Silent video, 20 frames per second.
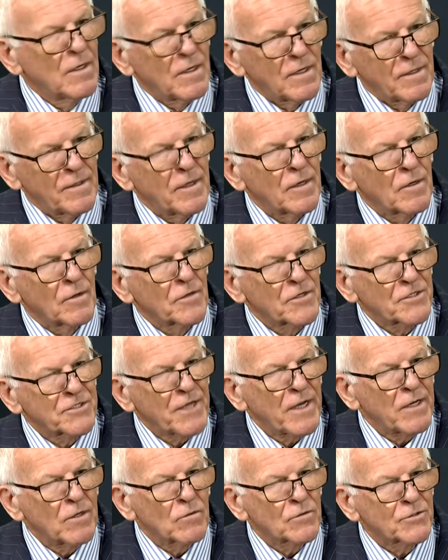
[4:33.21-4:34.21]
And then on the
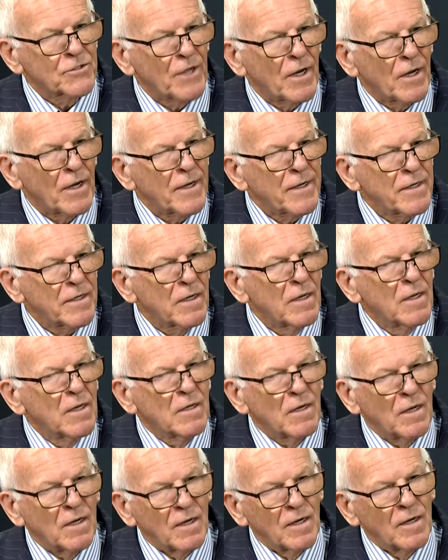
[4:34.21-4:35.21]
sales side,
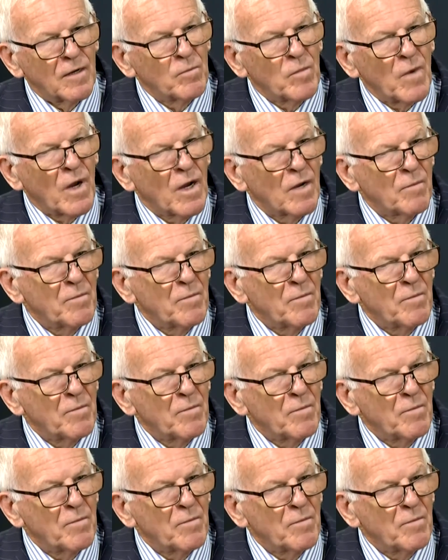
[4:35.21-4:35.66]
our